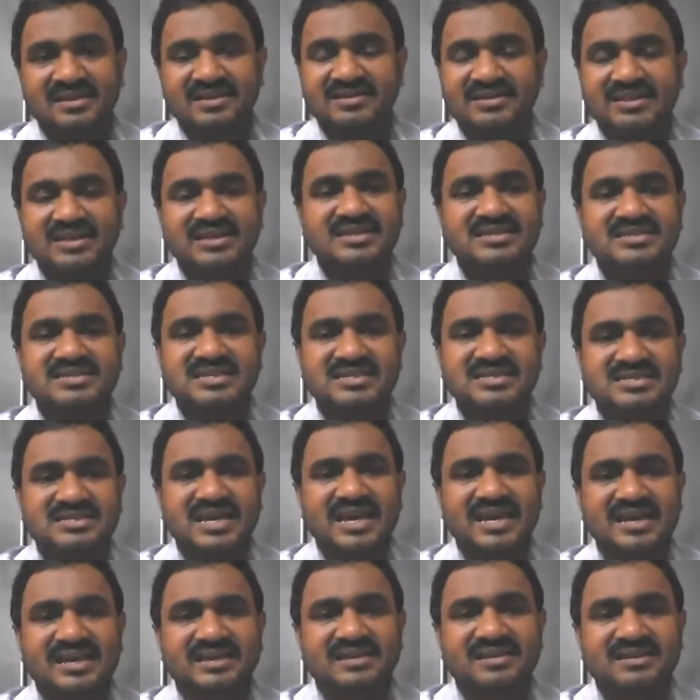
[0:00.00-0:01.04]
There is a
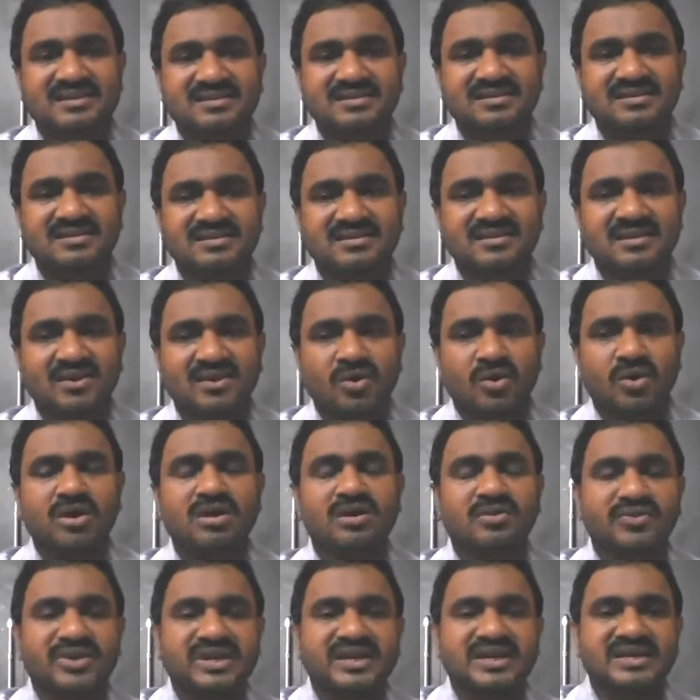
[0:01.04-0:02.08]
sign,
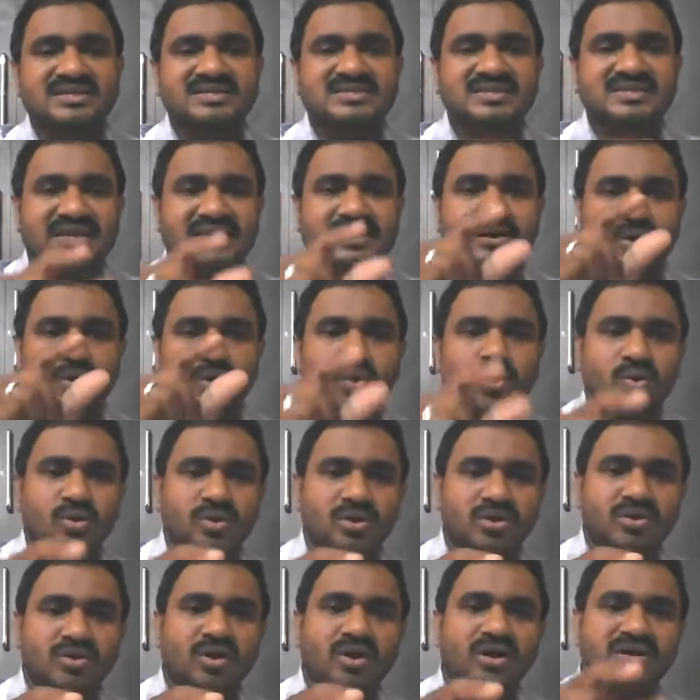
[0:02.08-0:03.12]
or we can say a
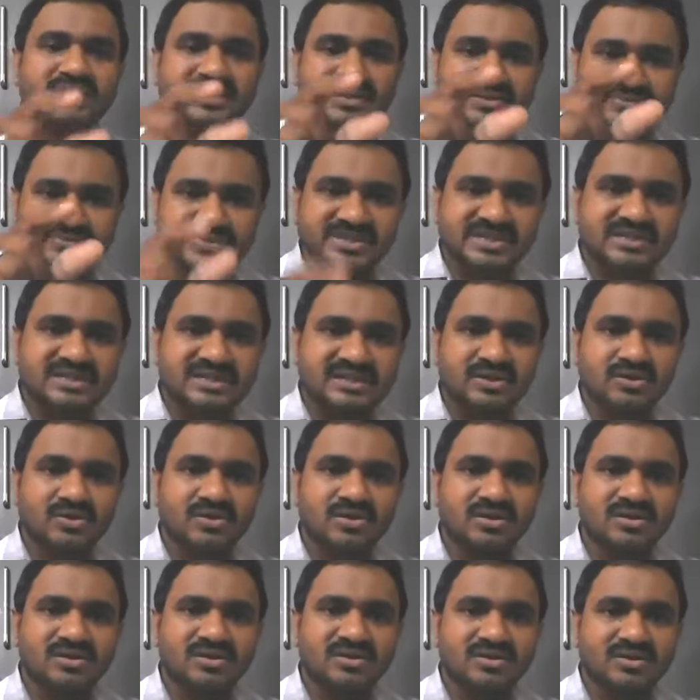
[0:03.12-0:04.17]
code or a word.
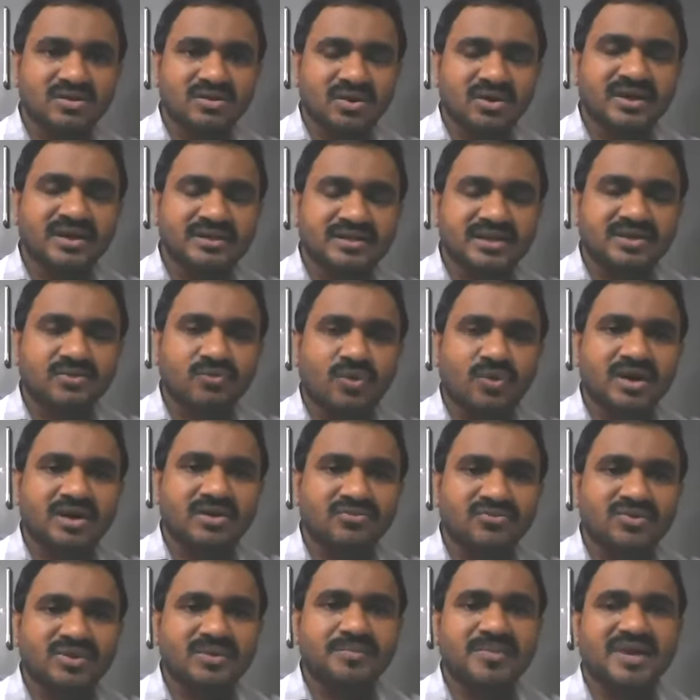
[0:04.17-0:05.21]
Okay, that what
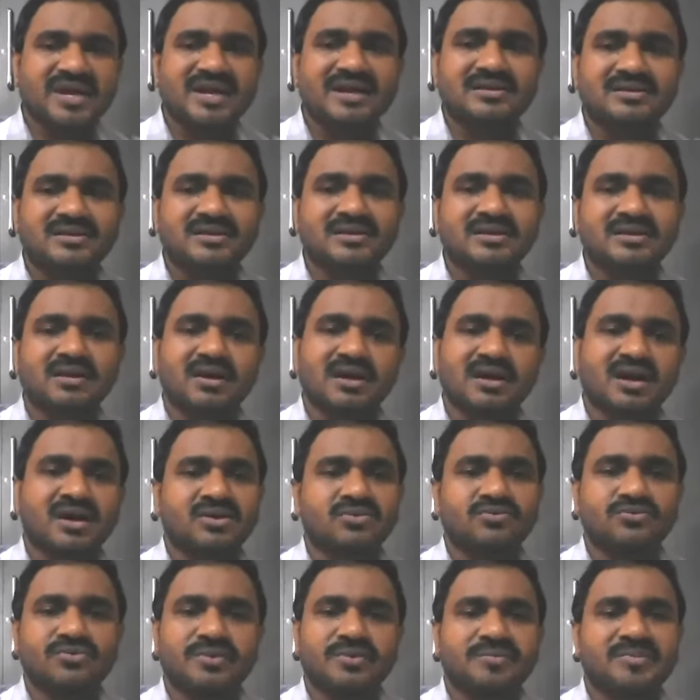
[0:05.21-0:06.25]
we may utter
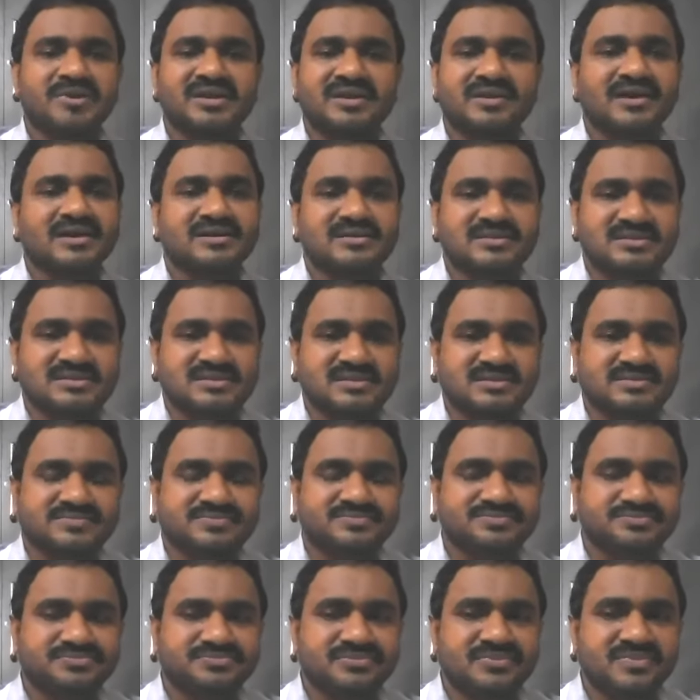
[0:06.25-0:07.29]
or we may write.
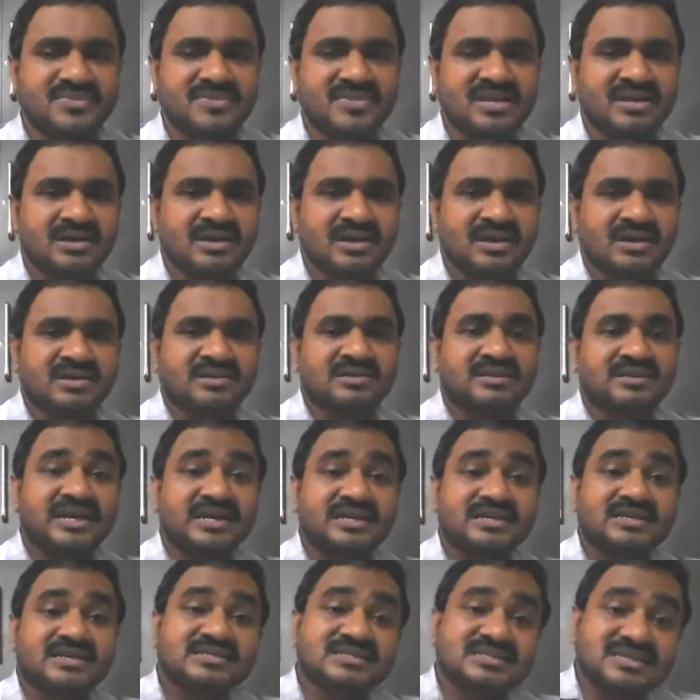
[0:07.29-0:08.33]

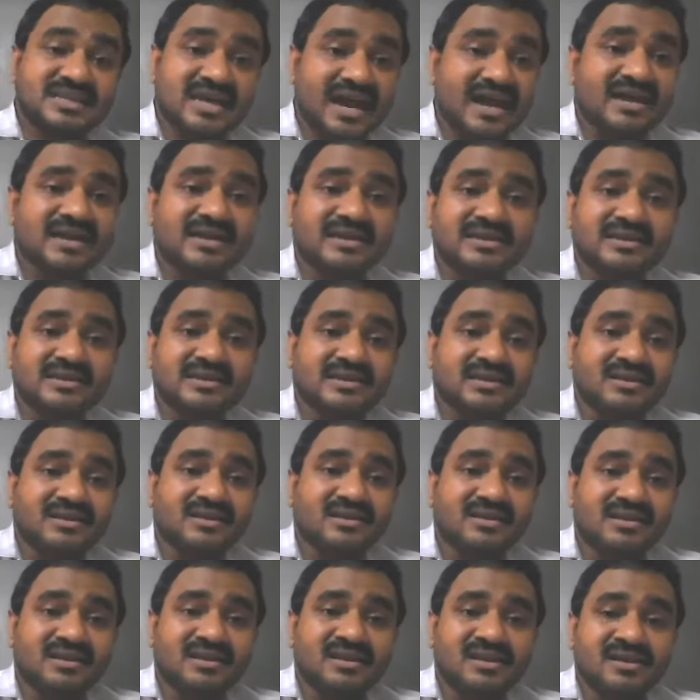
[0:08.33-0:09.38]
That sign
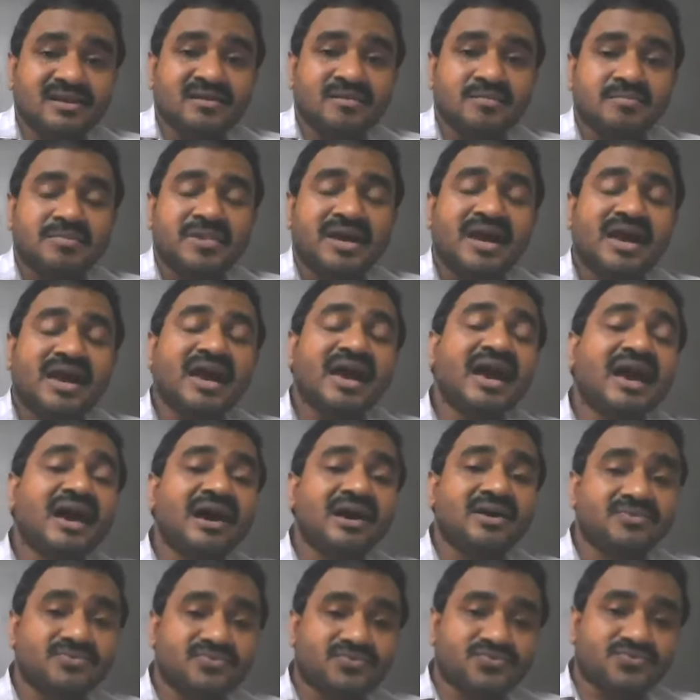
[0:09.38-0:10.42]
may
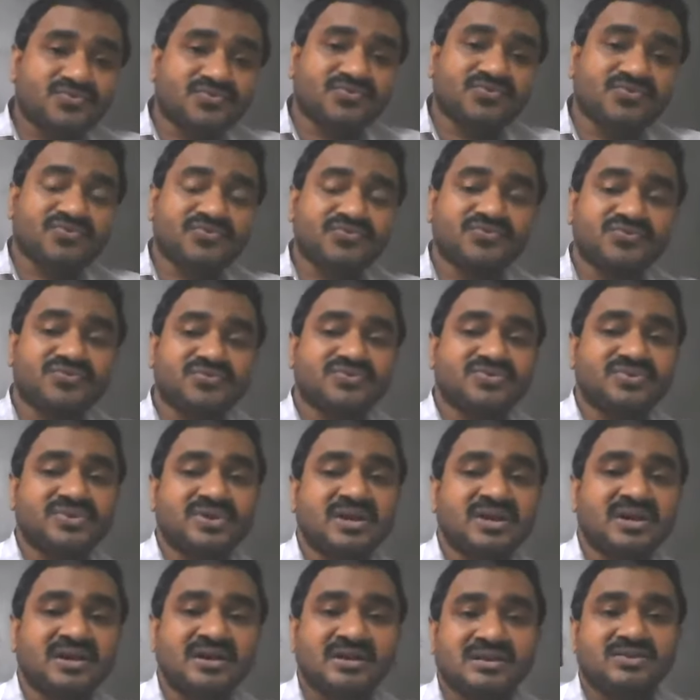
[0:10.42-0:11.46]
have,
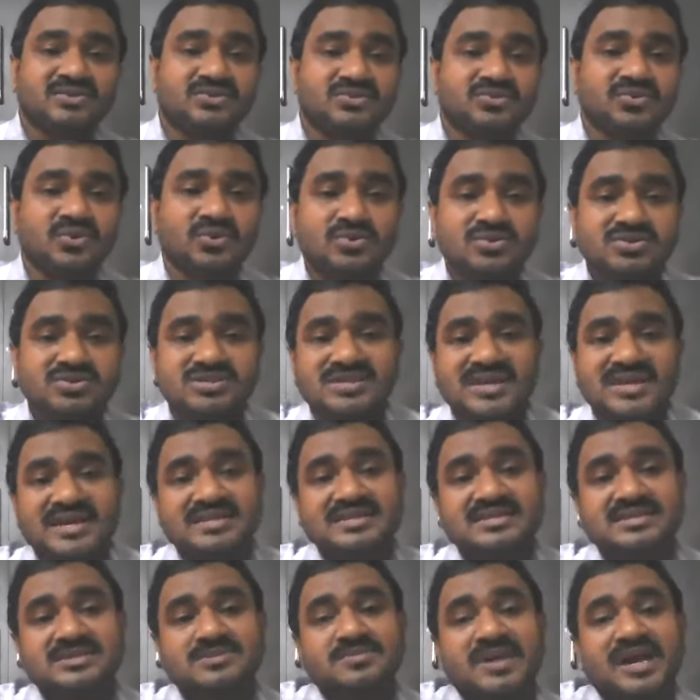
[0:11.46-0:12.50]
those
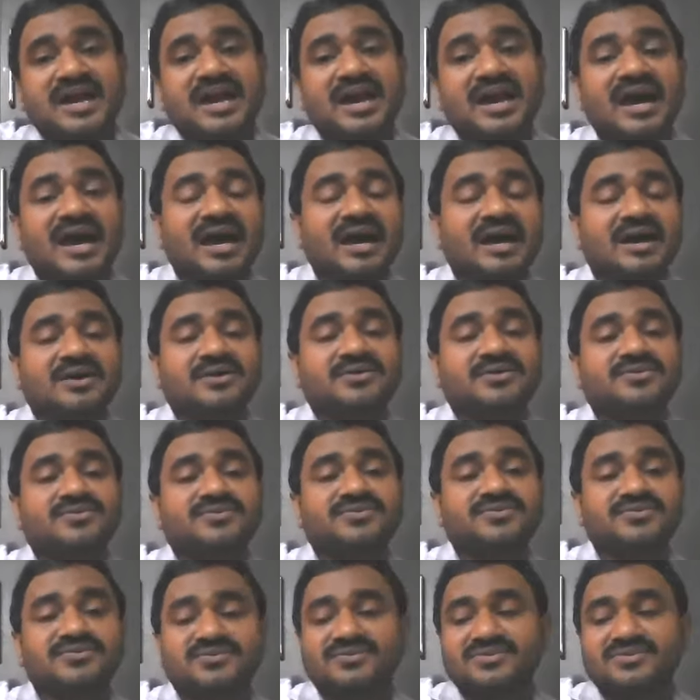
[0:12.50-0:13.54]
signs may have